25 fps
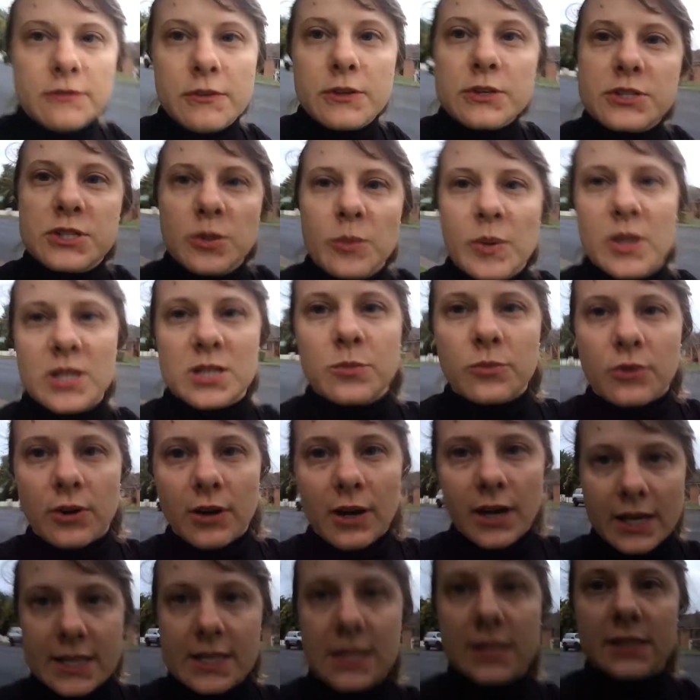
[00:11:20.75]
feel so much more
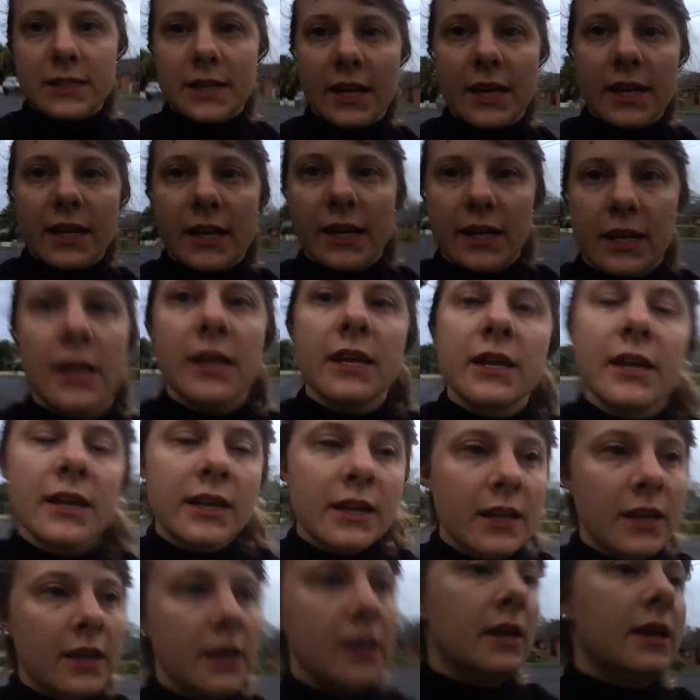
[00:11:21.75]
isolated
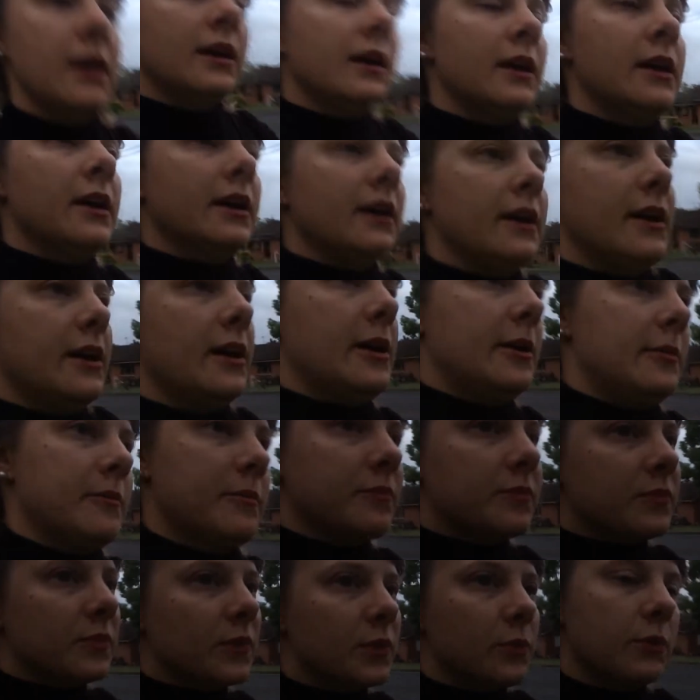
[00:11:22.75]

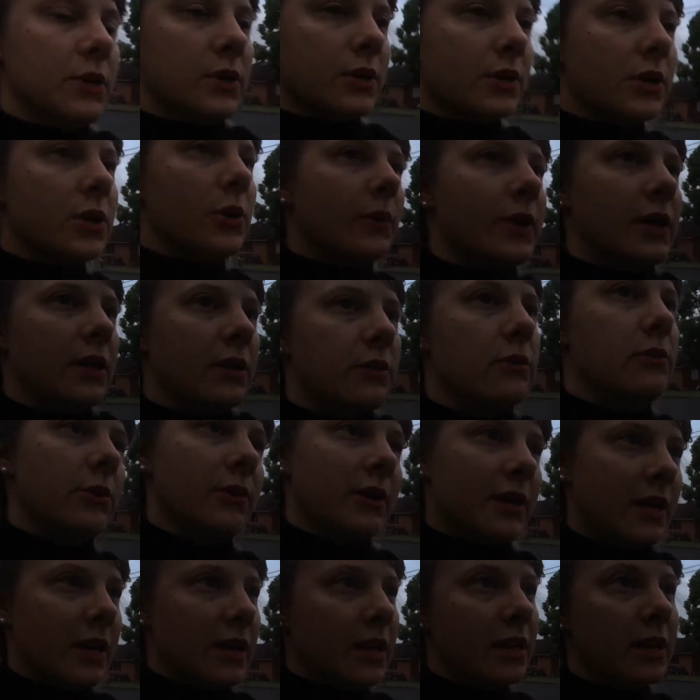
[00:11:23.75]
when you're going
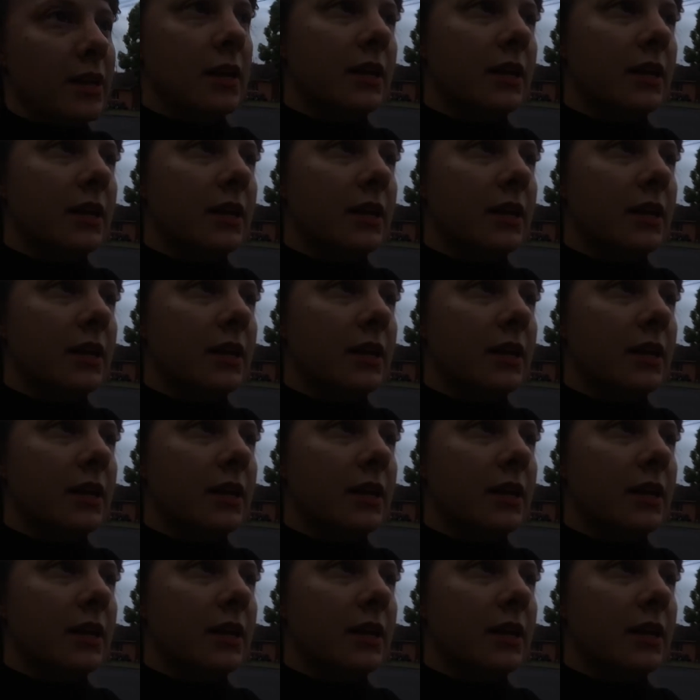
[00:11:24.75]
through it,